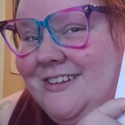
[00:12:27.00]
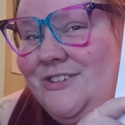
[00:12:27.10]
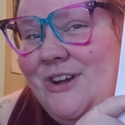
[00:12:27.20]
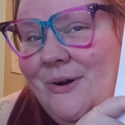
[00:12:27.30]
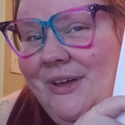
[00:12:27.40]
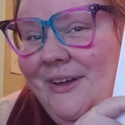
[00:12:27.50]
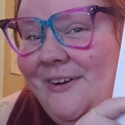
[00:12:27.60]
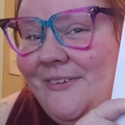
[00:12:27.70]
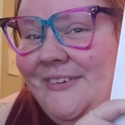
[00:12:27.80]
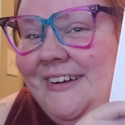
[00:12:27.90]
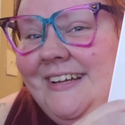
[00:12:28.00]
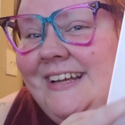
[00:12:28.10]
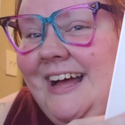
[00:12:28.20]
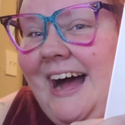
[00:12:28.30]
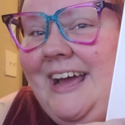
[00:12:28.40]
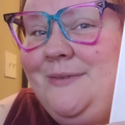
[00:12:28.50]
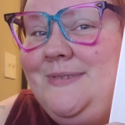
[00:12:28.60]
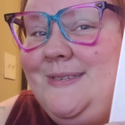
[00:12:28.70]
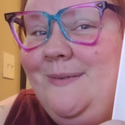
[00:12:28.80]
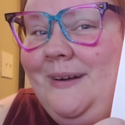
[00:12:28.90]
to show you. I am
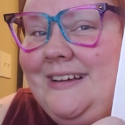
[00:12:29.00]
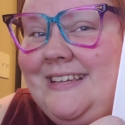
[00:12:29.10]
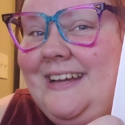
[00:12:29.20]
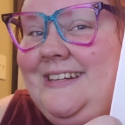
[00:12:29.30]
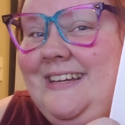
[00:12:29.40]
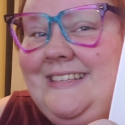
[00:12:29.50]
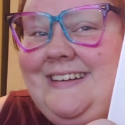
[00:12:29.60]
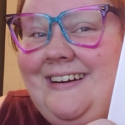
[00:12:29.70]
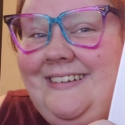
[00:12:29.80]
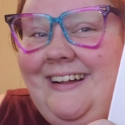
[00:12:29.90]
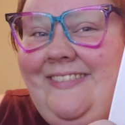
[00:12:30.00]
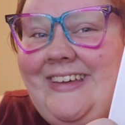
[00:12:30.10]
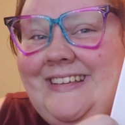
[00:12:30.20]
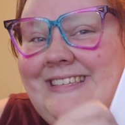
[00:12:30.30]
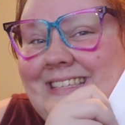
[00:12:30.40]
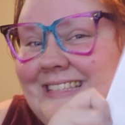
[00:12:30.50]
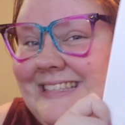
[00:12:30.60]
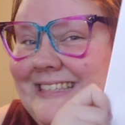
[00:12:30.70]
super excited to get started on this.